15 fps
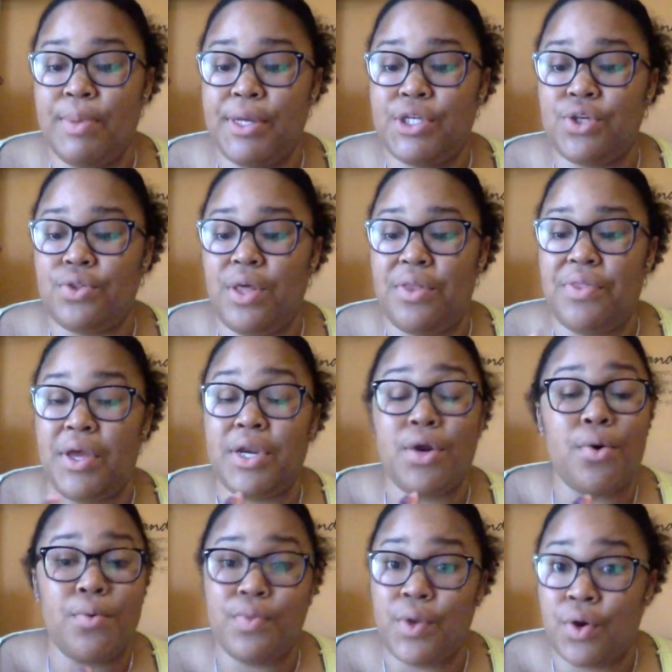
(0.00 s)
Make sure that they
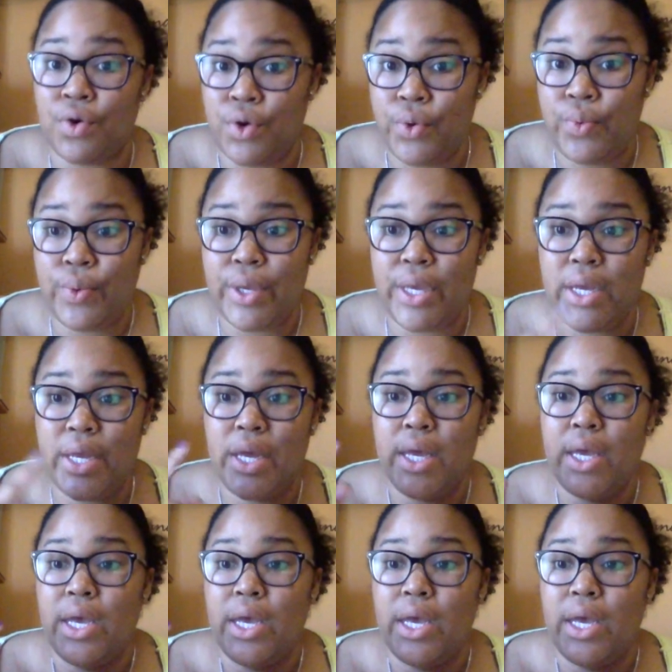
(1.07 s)
know what they're doing.